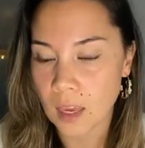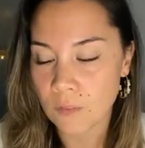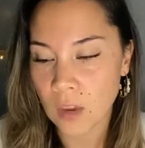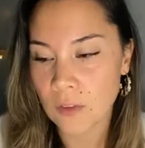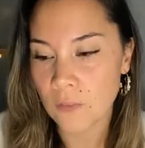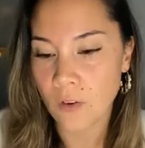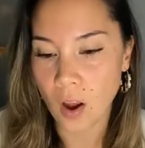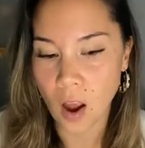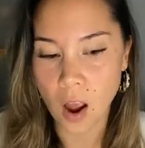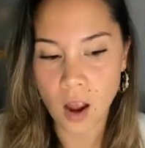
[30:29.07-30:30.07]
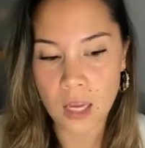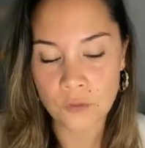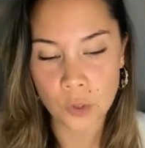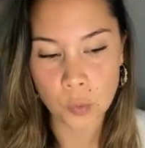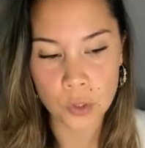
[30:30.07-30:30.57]

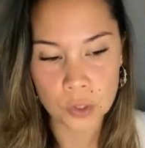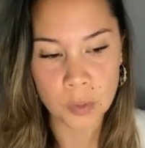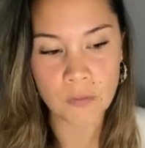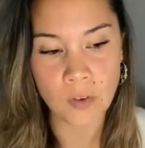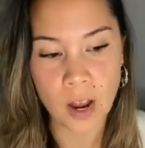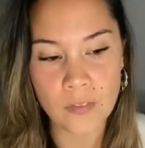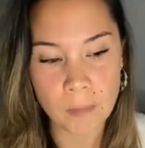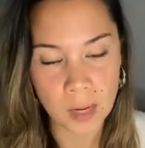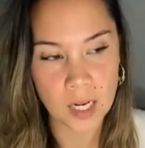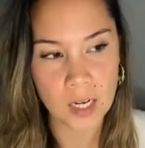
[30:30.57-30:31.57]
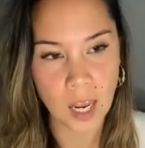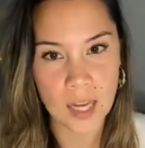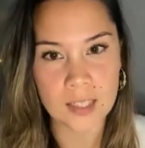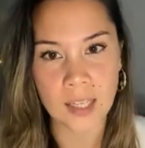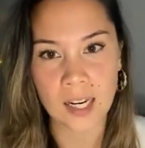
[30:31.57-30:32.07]
if you want to invite them in
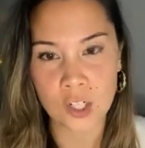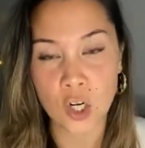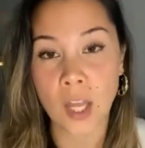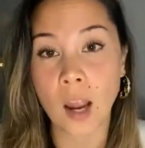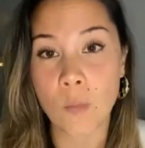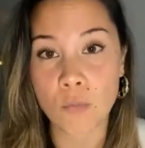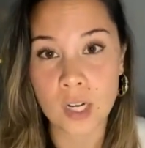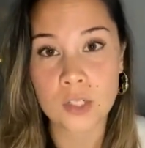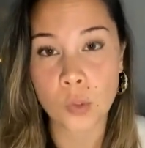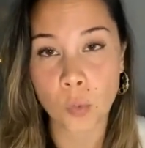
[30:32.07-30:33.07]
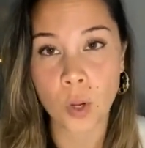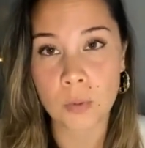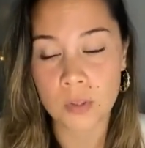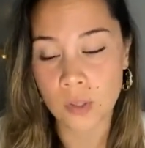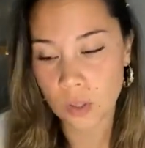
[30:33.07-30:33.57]
and say, you know, like, I'm ready to
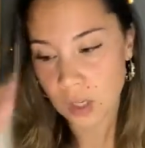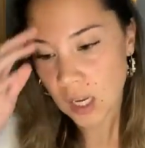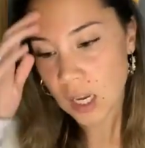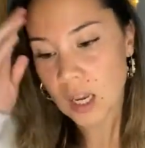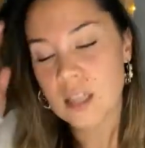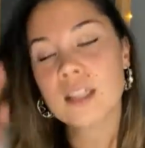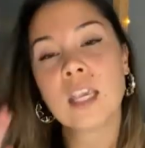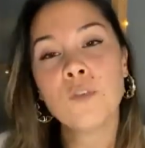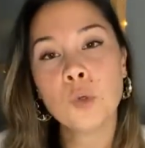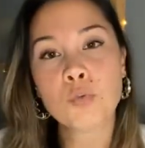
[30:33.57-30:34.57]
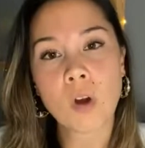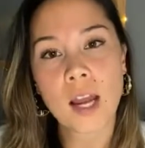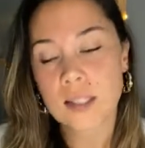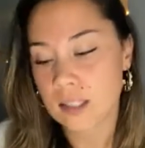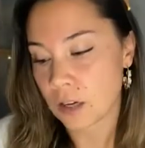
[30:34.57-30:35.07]
work with you. If you
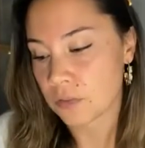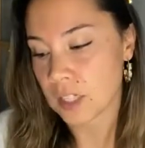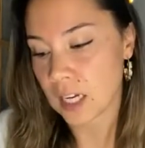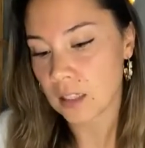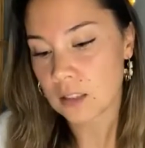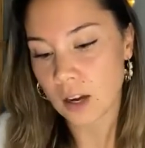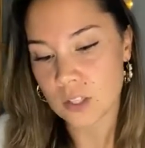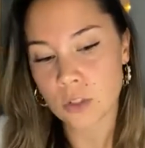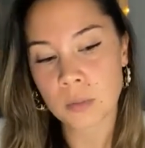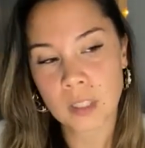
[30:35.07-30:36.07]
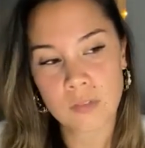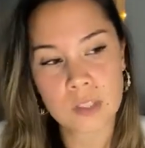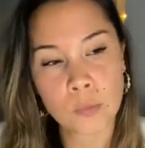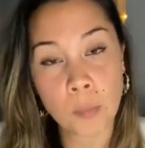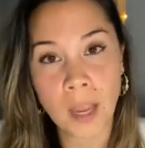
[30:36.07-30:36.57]
write stuff down, I do believe
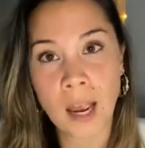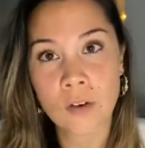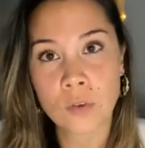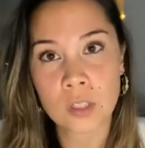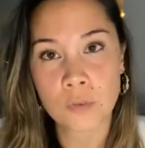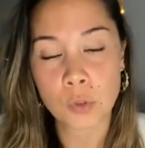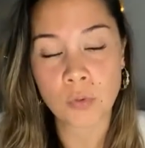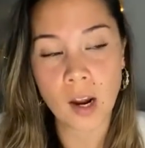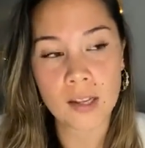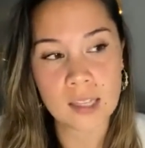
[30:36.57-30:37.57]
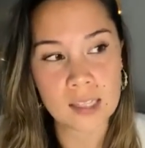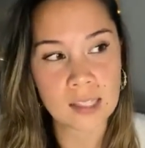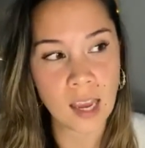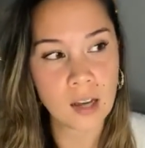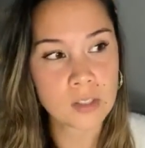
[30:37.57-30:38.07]
it's more powerful if you write
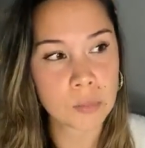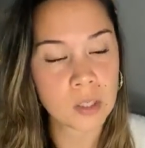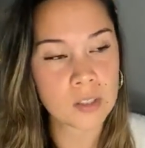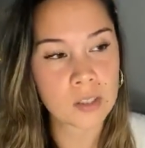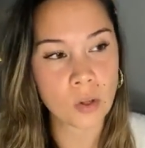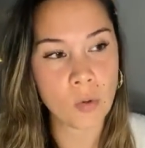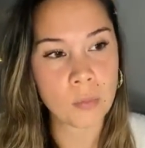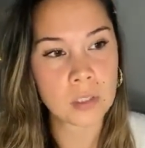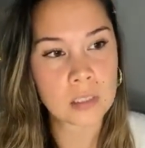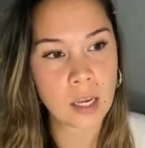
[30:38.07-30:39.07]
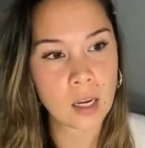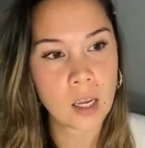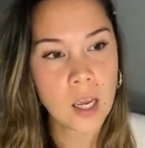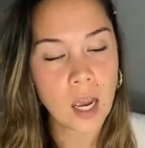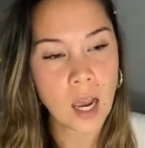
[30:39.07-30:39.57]
things out, because it's almost like
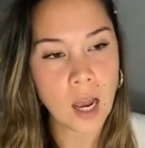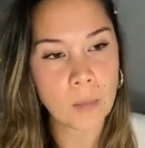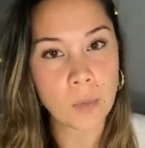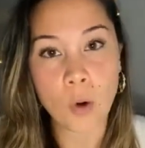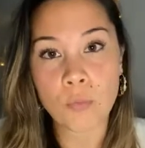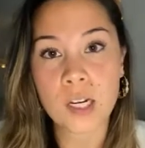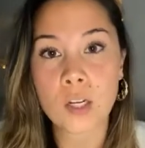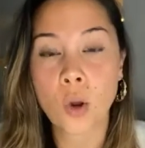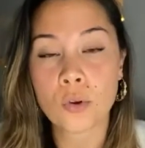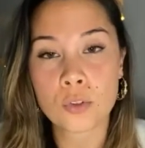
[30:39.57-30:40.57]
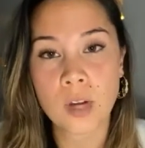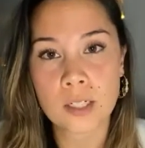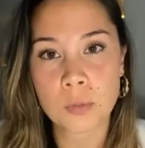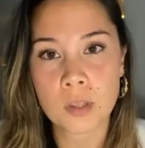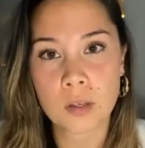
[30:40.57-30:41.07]
a written
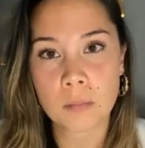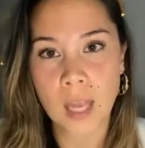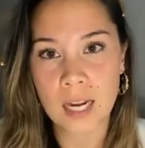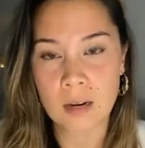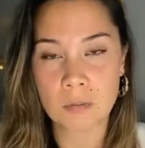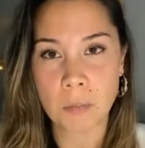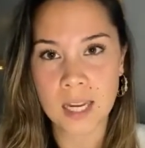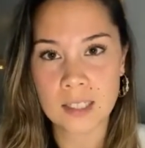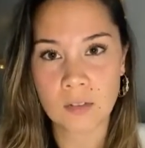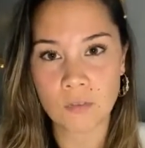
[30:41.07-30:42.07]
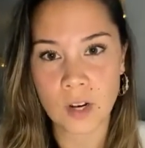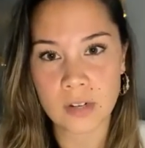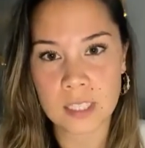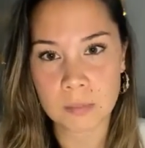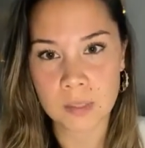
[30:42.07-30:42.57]
contract with them, and it makes it
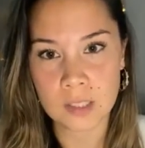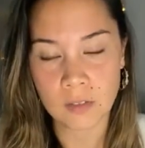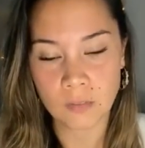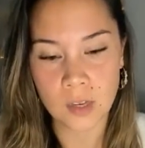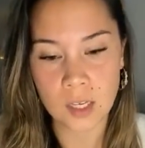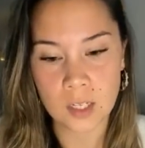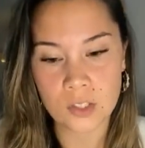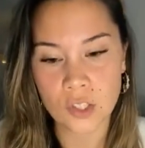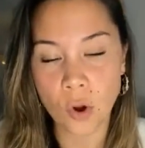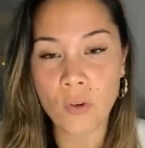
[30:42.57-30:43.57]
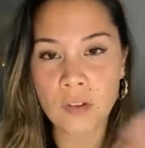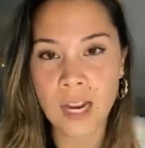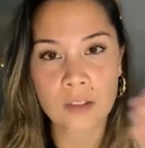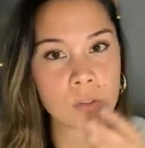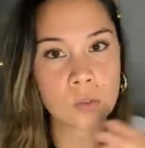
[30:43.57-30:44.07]
very specific, because, you know, often
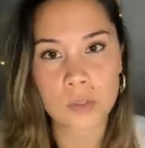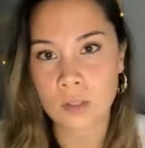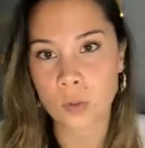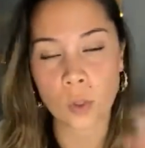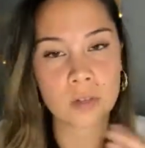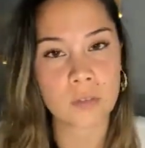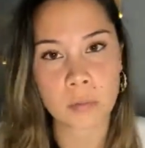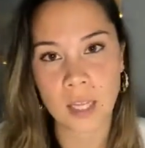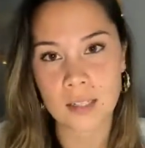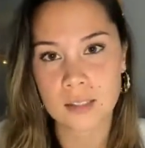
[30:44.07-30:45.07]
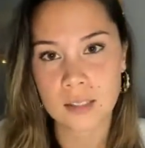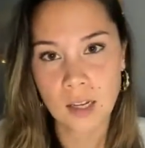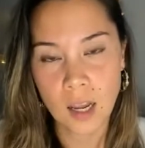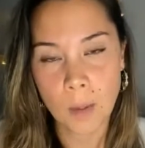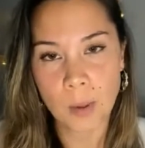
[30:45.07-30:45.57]
our thoughts are all over the place,
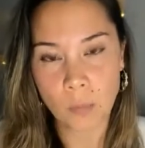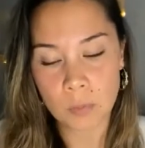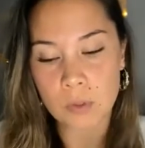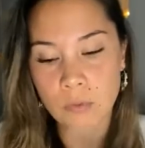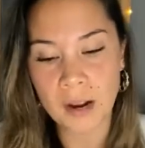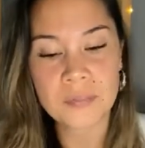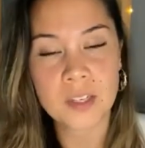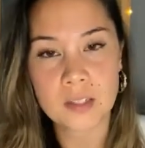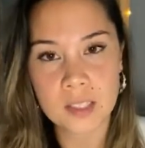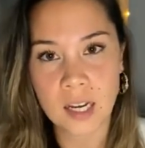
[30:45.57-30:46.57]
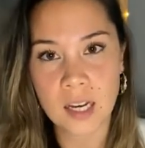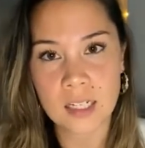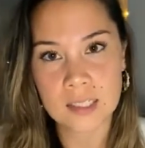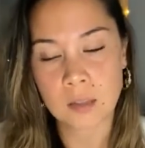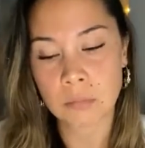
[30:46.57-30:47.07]
but when we write things down,
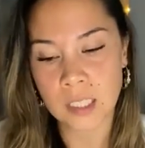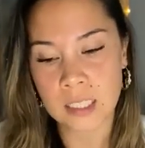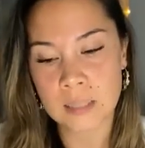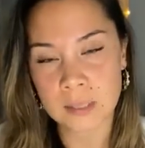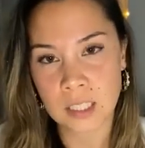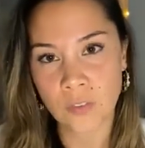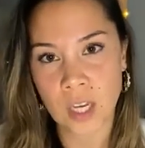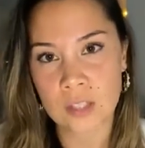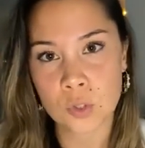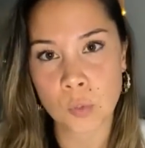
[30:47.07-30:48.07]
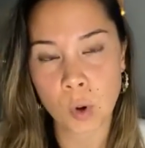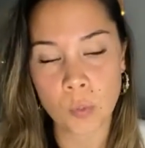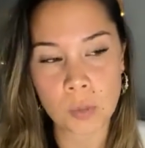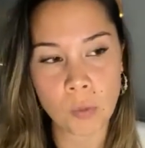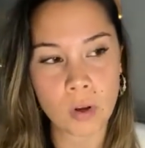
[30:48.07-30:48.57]
it's completely specific as to
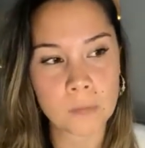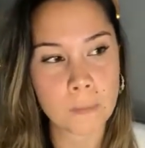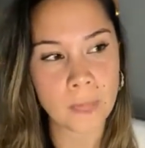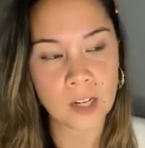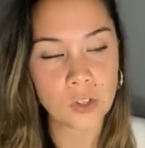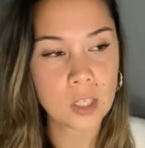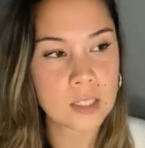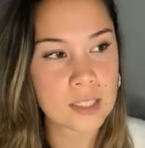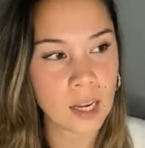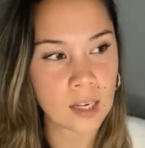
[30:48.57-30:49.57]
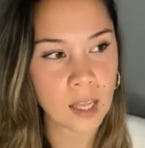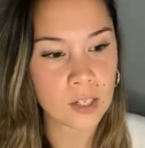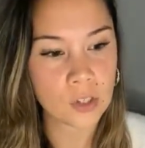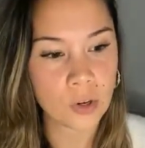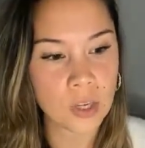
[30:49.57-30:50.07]
what we want. And you can say,
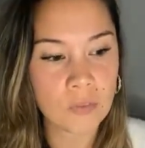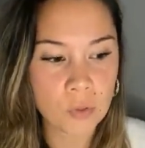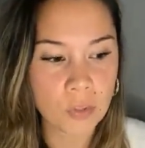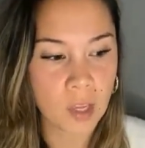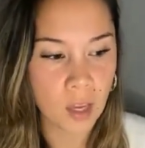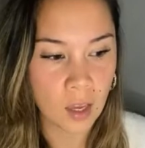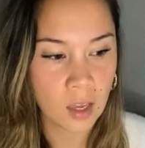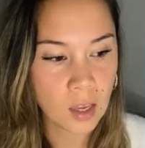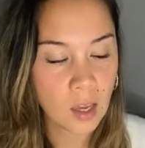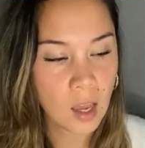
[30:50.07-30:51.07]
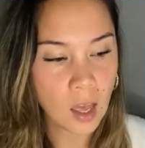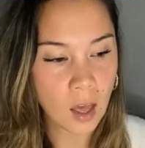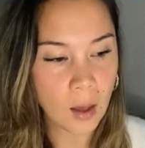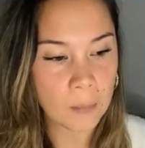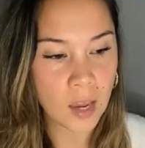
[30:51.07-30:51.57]
like, you know, if you're there
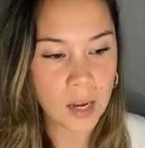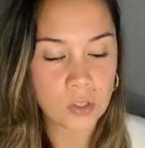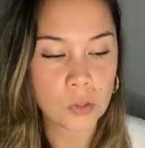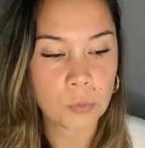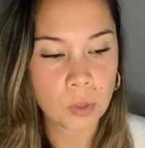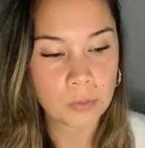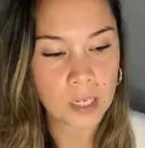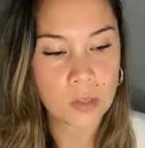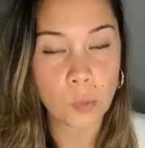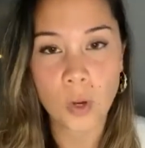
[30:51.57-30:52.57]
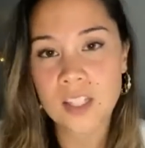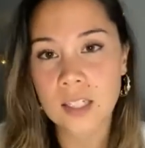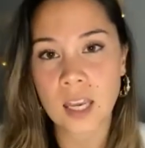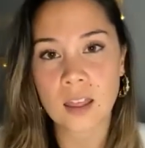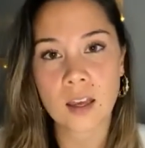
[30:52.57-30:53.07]
and we're ready to work
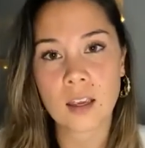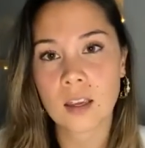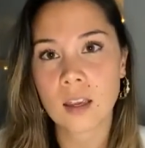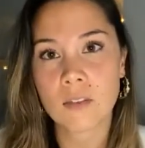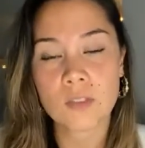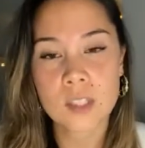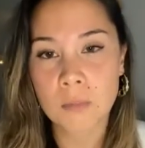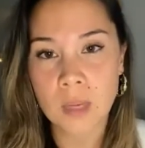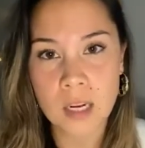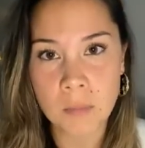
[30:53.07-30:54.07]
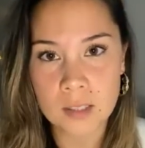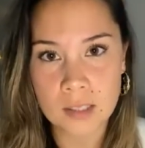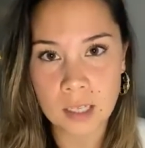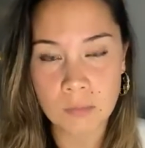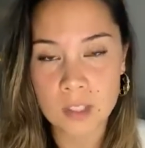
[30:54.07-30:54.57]
together, visit me in my
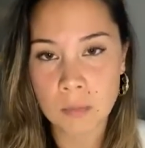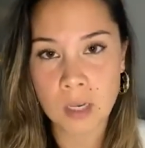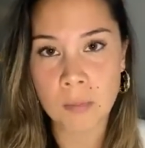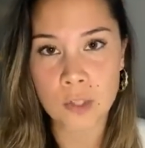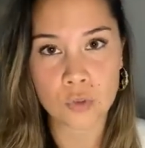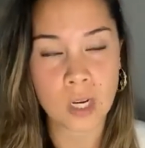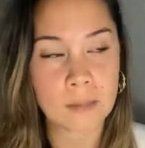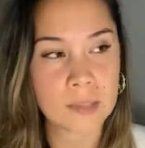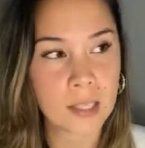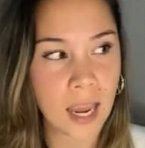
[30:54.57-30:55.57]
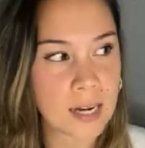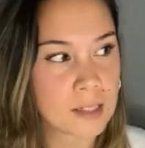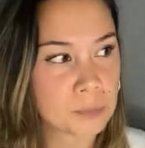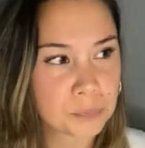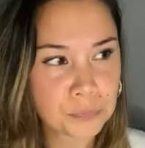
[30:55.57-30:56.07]
sleep, visit me in my dreams.
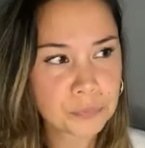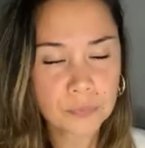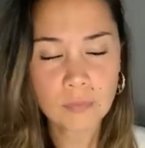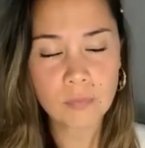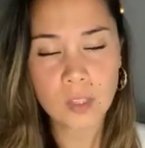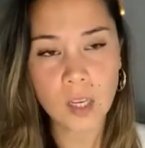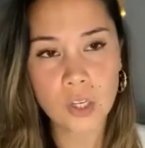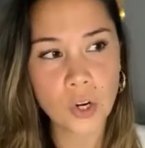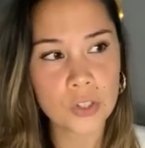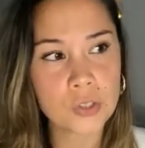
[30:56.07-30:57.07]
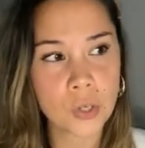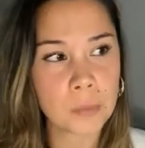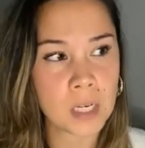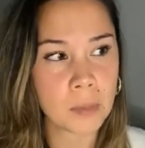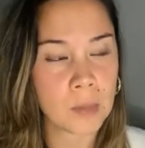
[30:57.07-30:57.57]
And, you know, so
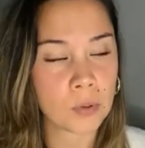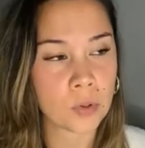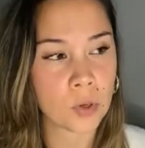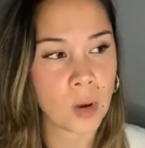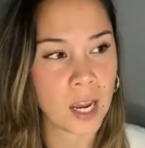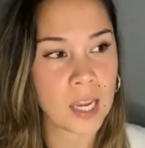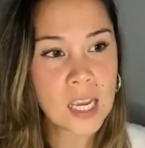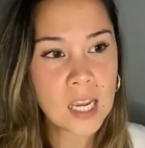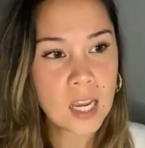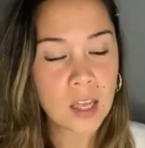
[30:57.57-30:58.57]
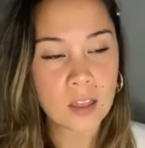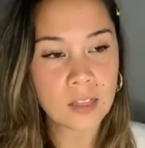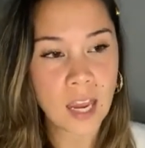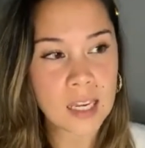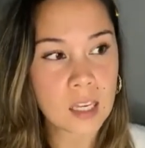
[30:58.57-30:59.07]
many people who
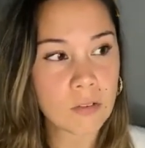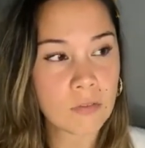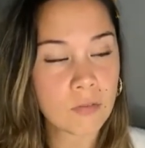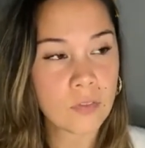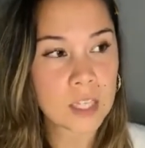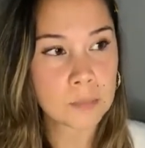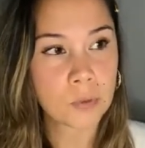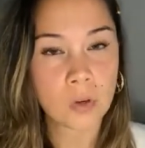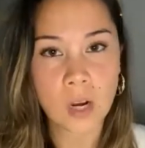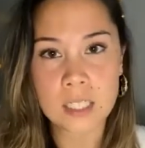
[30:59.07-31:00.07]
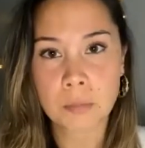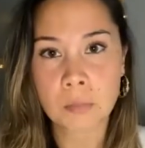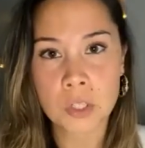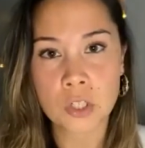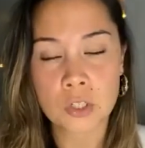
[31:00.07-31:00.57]
they give their spirit guides
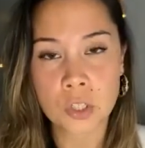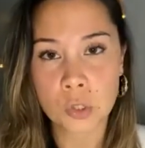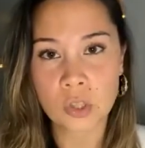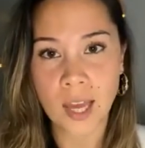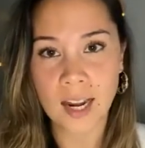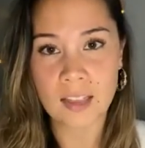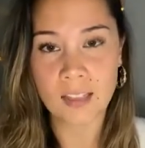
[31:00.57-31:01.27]
permission to do that,